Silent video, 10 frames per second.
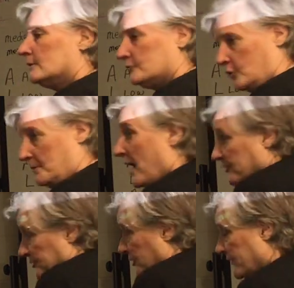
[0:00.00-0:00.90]
Full
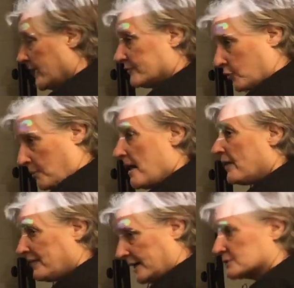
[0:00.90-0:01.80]
mouth survey, full
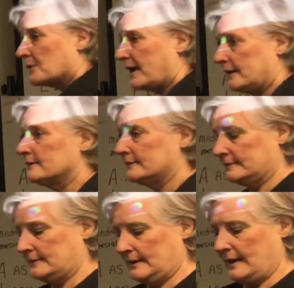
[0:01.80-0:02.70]
mouth x-ray.
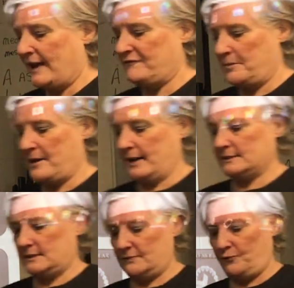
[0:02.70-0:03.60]

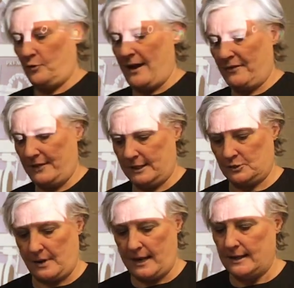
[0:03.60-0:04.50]
FMX is full mouth
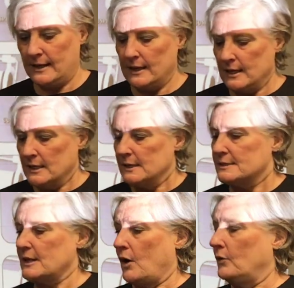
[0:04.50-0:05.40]
x-ray.
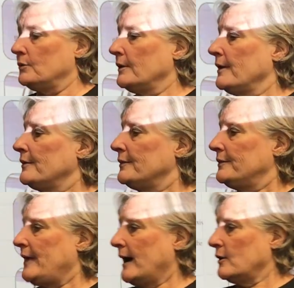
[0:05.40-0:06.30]
So,
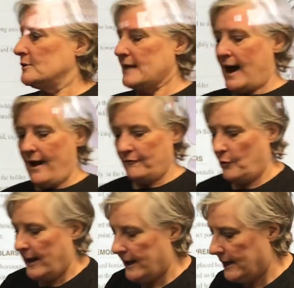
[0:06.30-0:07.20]
that goes
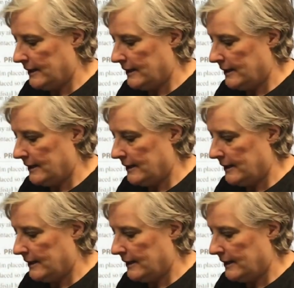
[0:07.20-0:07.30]
halfway.